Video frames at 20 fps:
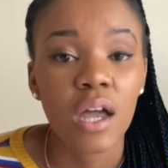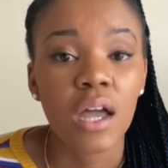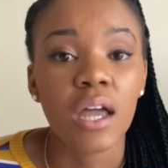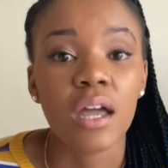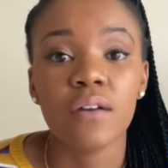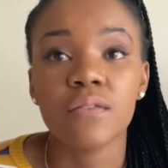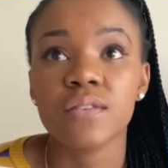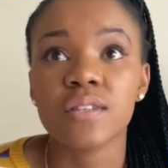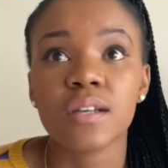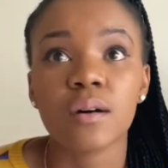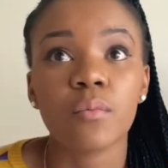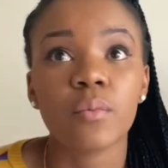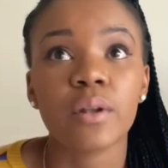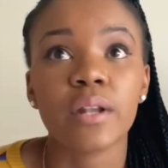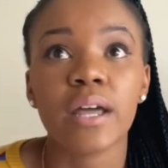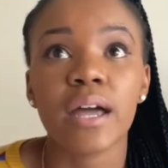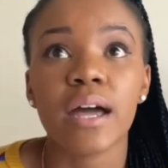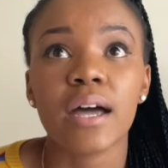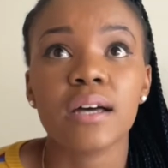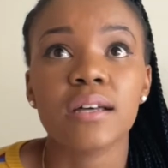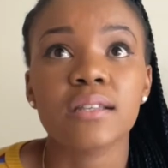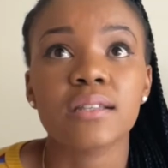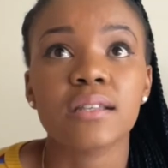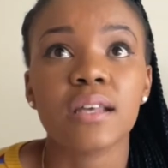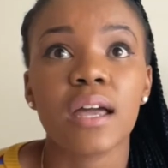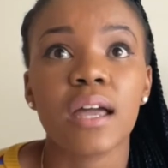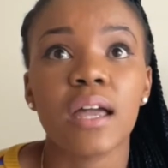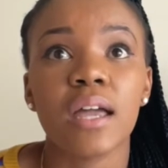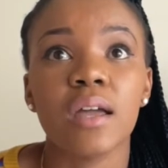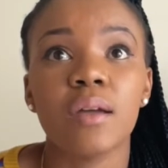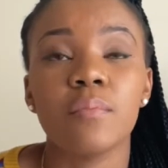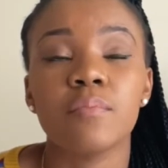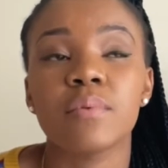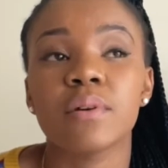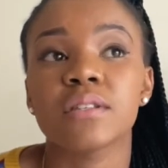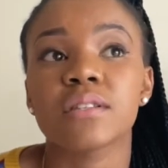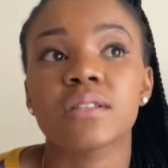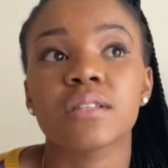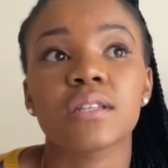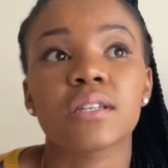If someone has a
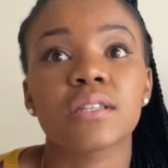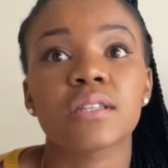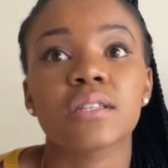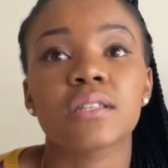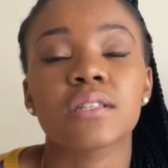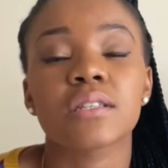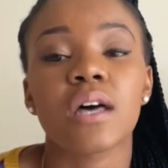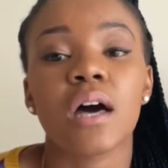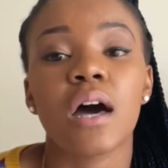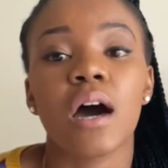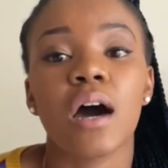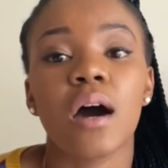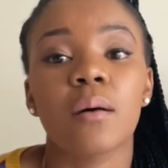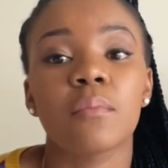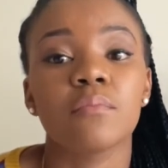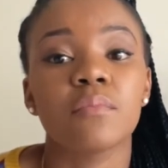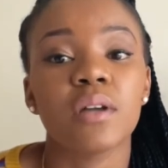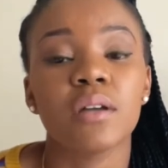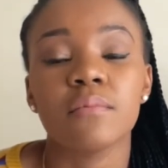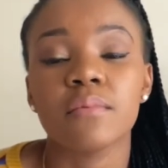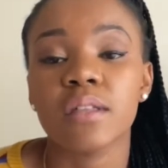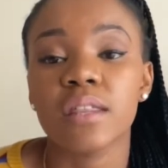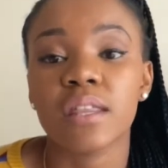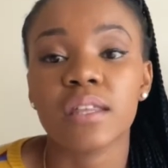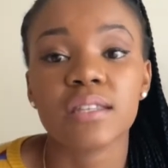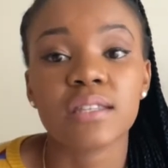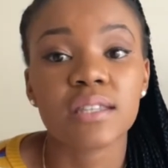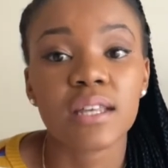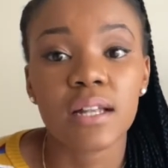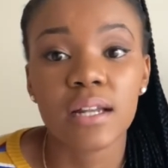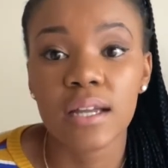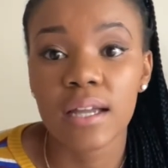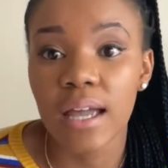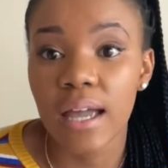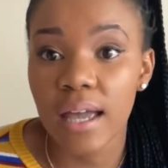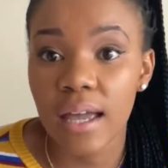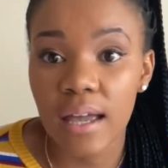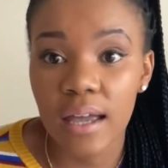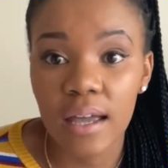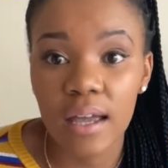business, maybe they're selling
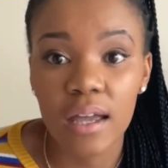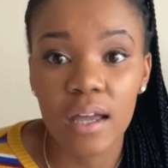hair.